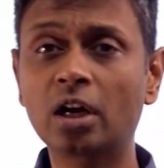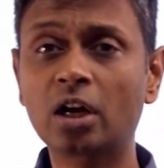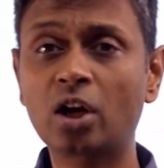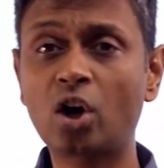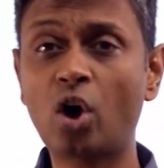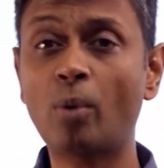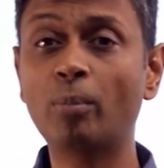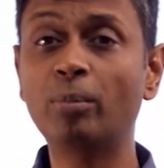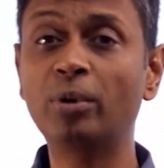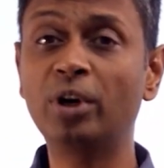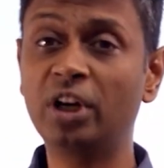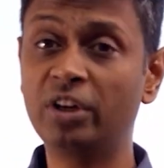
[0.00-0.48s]

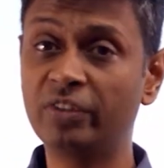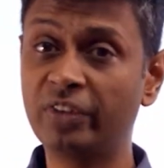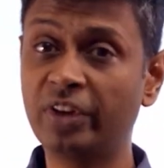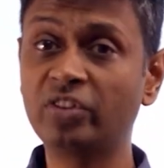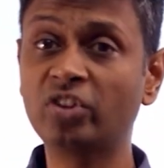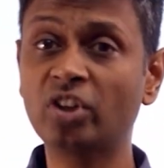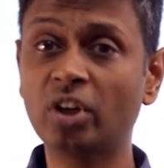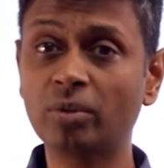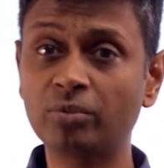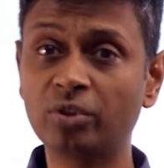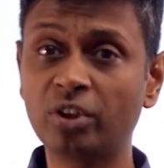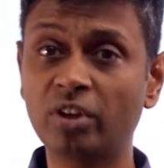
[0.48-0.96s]
comparative
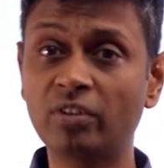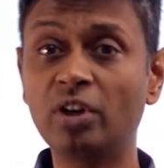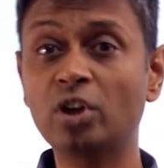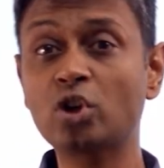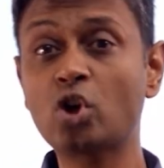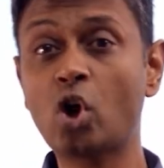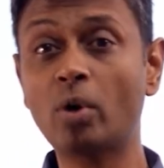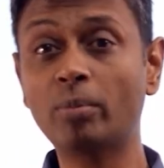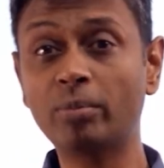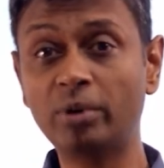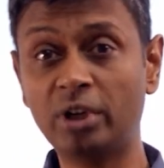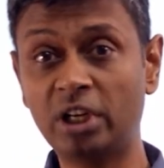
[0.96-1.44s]
exams. Several
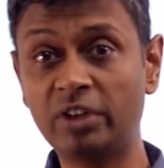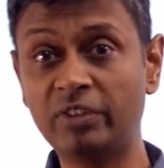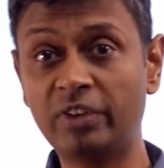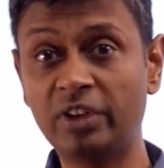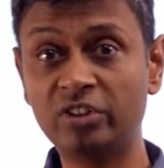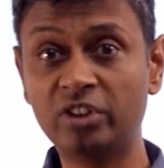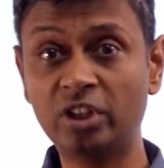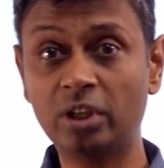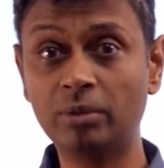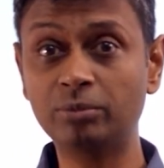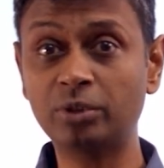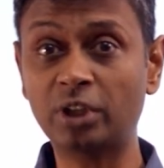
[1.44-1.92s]
comparative
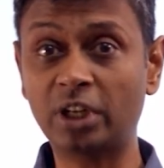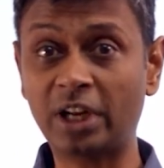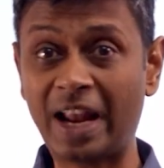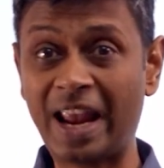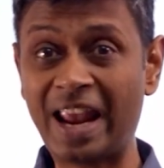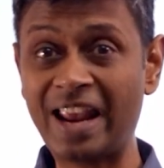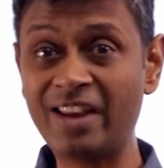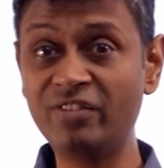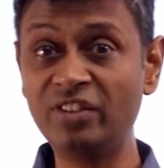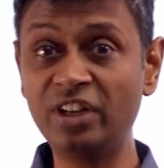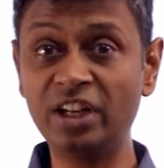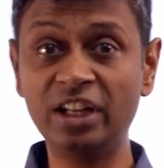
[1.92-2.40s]
exams are
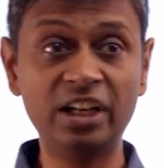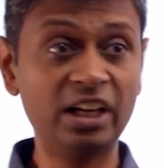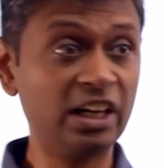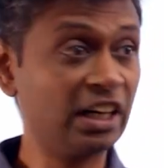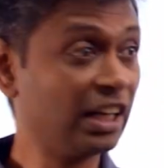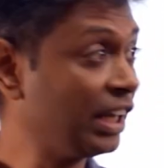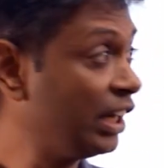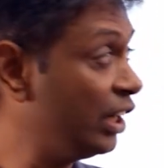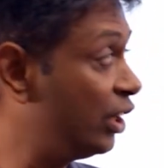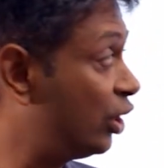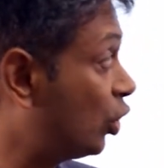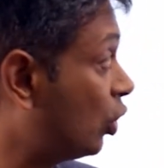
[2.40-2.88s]
heavily
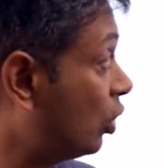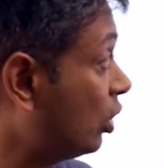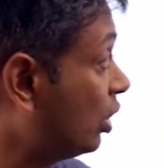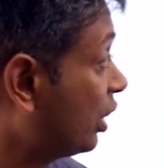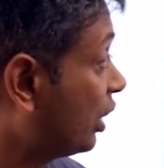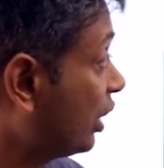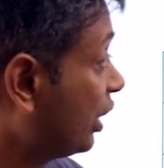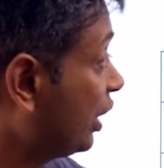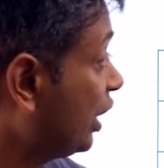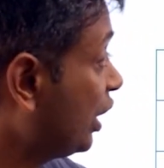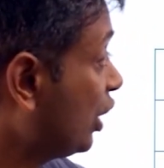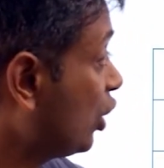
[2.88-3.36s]
reliant on
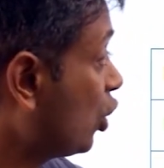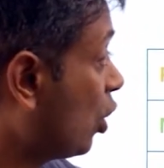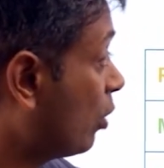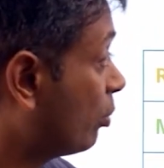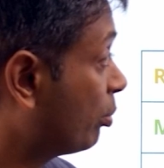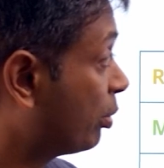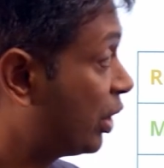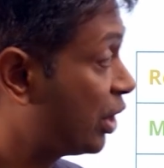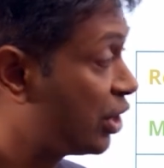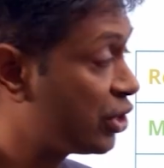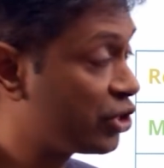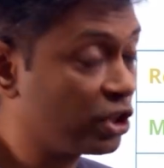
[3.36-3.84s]
reading
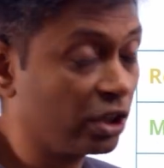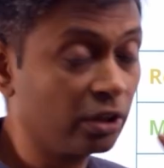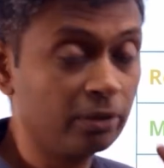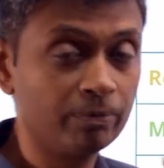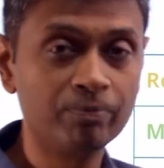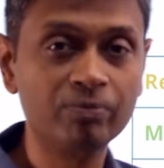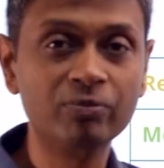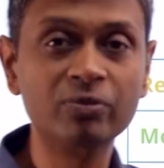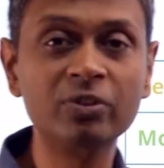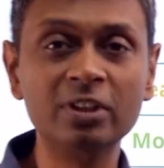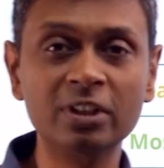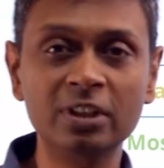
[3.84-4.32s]
comprehension.
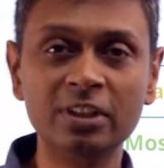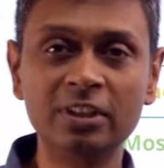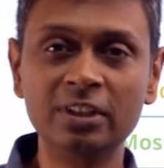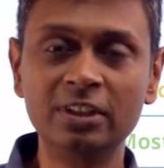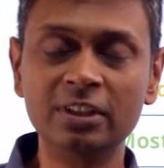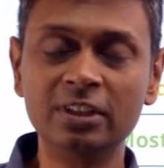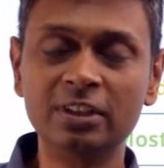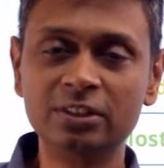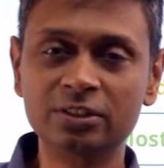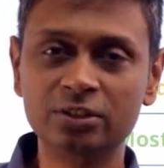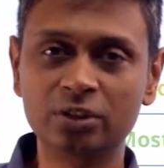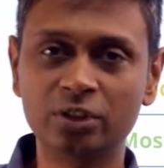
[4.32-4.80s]

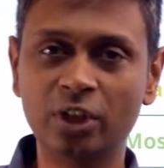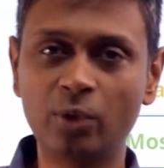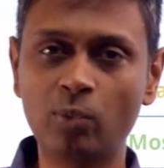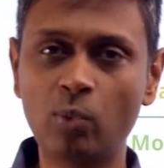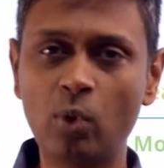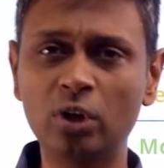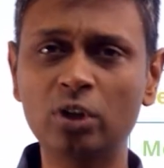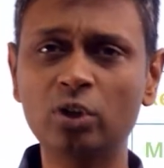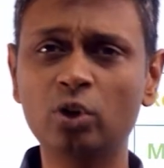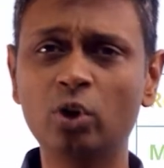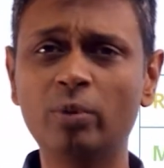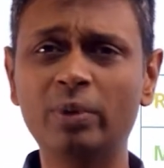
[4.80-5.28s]
So they
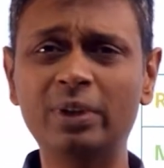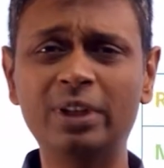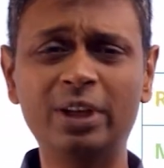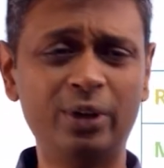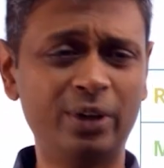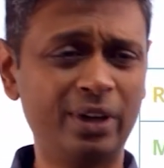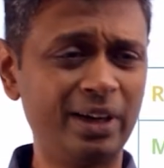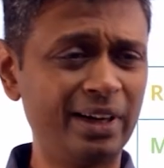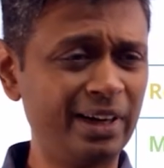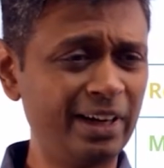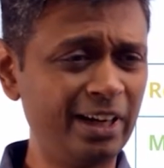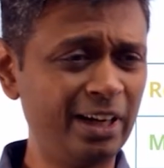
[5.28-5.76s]
want to know whether
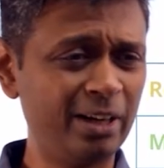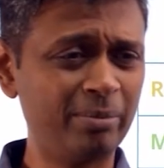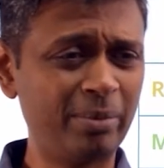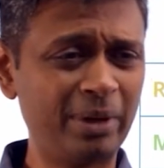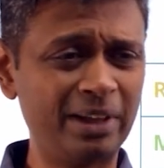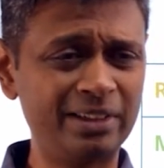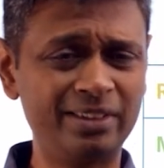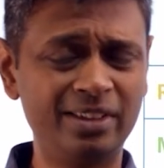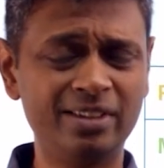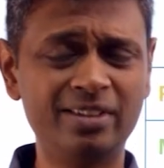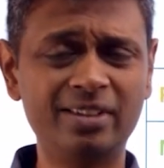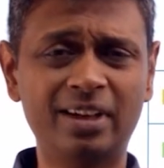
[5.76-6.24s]
you can read a
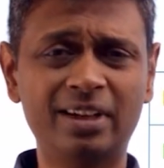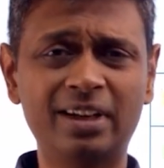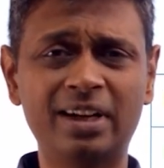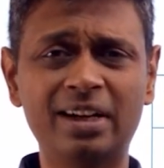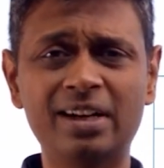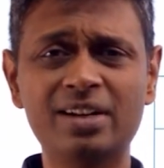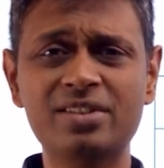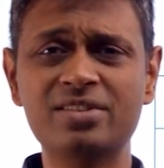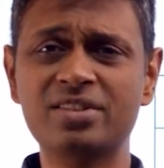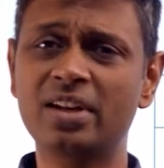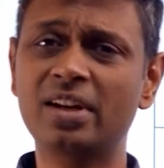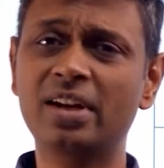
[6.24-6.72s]
passage and
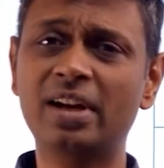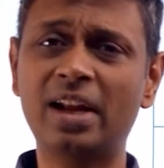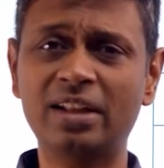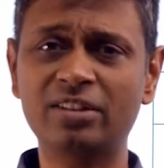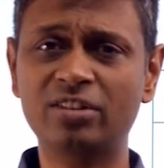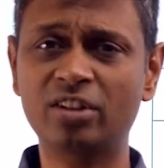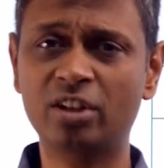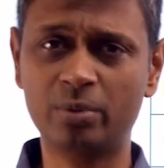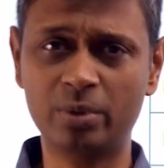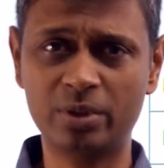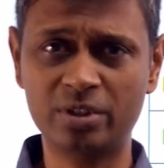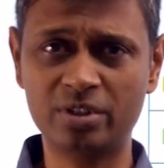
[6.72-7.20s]
understand and
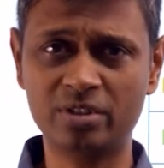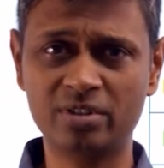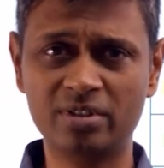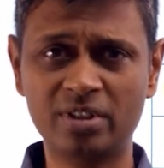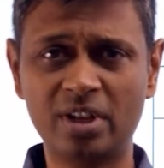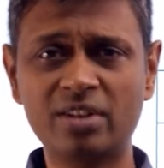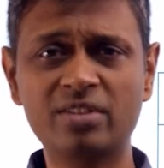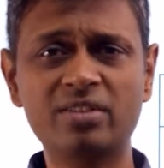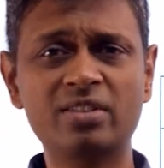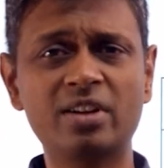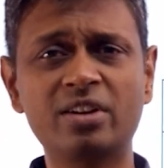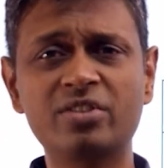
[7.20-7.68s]
answer questions.
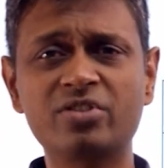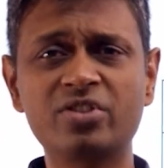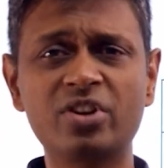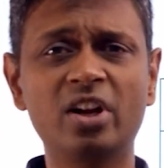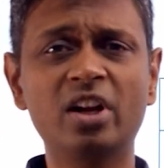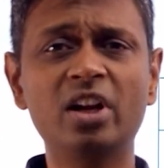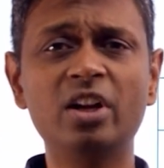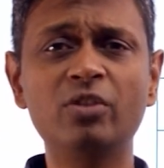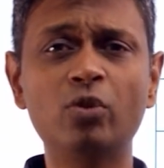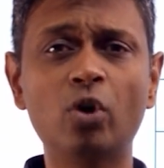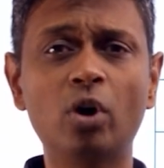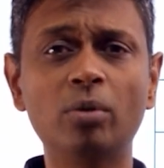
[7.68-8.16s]
That
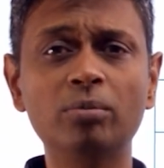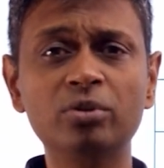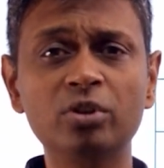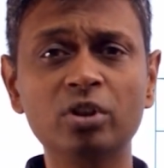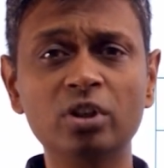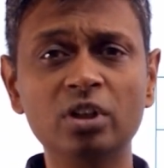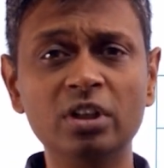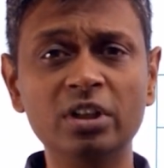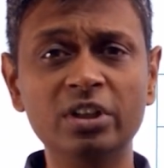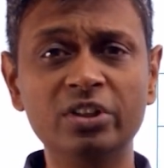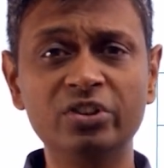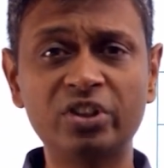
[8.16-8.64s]
generally forms
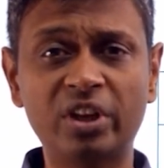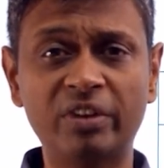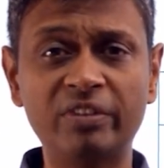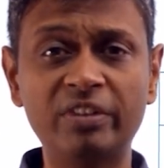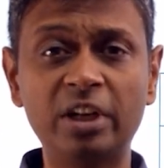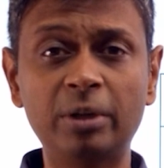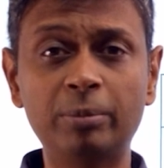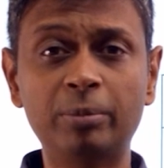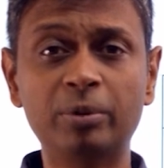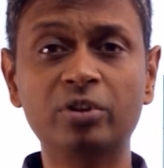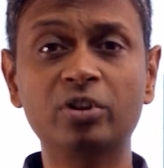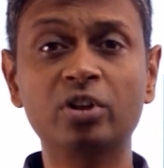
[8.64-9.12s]

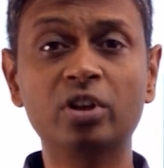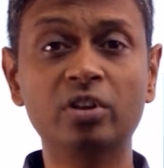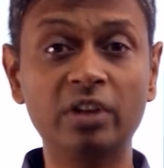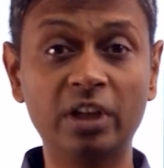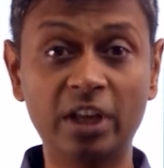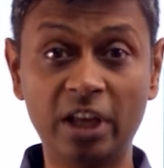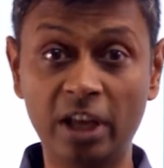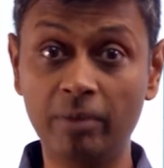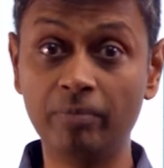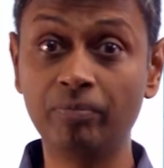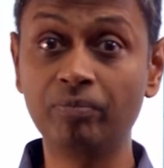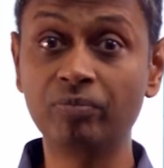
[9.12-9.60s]
70% of the
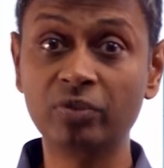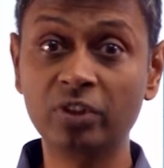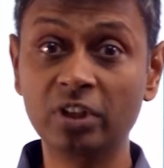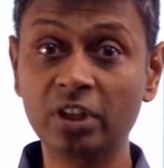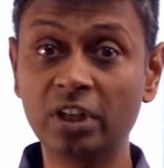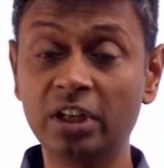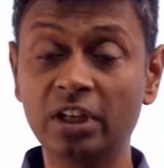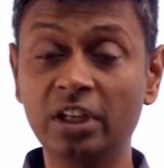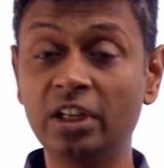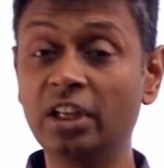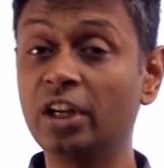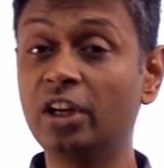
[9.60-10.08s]
game.
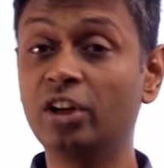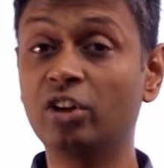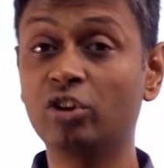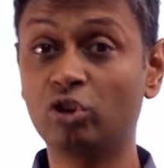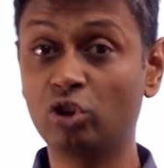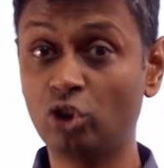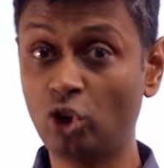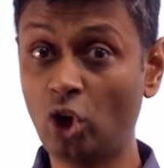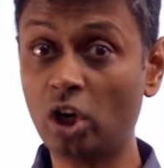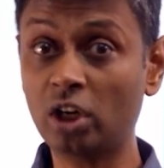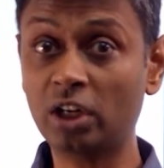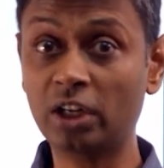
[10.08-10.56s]
Here it
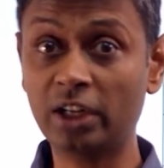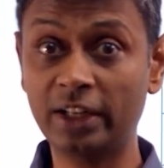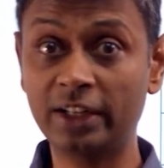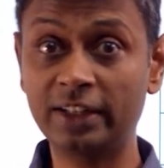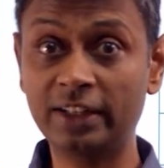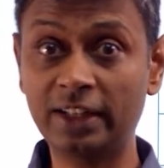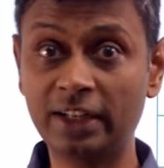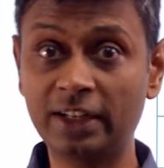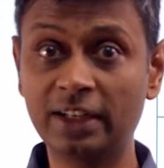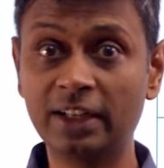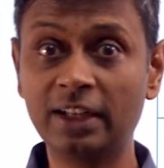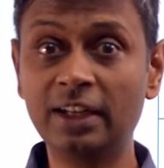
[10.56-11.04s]
is not
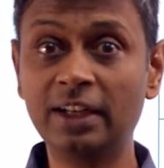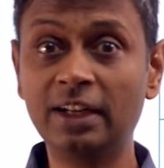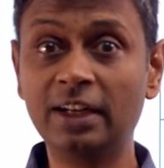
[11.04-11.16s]
like that.